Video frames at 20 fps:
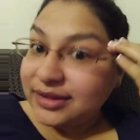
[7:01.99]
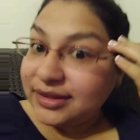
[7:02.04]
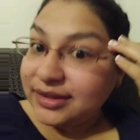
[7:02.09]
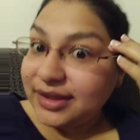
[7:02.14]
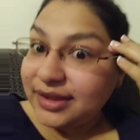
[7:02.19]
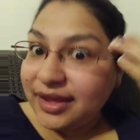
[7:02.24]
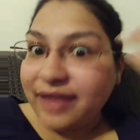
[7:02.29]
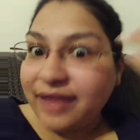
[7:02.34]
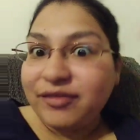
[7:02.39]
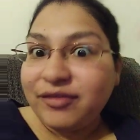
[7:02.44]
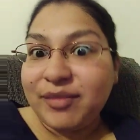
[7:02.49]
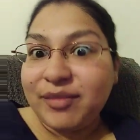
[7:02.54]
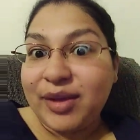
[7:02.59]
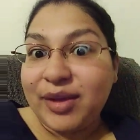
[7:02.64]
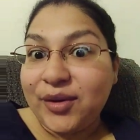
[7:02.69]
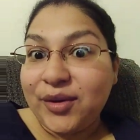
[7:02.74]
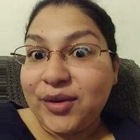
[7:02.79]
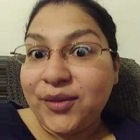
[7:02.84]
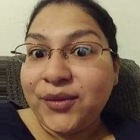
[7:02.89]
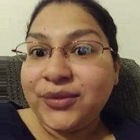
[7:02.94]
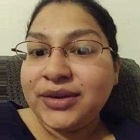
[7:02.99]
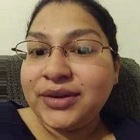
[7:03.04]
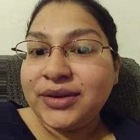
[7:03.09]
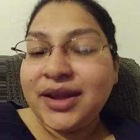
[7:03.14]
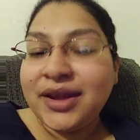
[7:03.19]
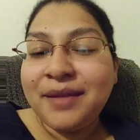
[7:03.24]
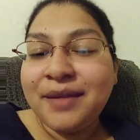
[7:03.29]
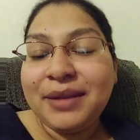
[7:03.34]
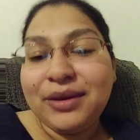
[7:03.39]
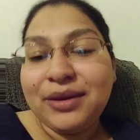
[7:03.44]
like having my own,
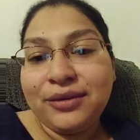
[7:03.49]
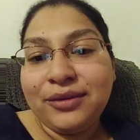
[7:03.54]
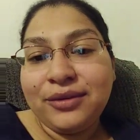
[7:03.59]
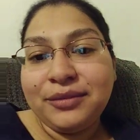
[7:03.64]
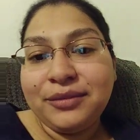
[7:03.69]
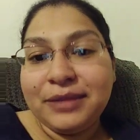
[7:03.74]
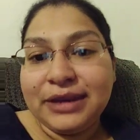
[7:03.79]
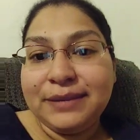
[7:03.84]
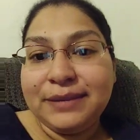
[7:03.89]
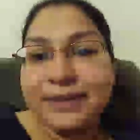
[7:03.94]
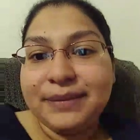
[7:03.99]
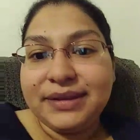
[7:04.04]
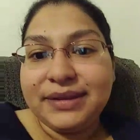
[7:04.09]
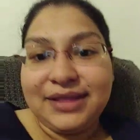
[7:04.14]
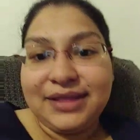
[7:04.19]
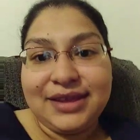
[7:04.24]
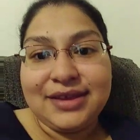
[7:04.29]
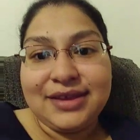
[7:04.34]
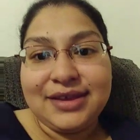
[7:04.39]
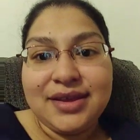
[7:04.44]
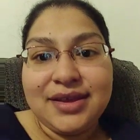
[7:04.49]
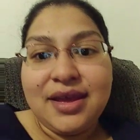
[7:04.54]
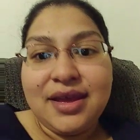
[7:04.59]
not my own money, but like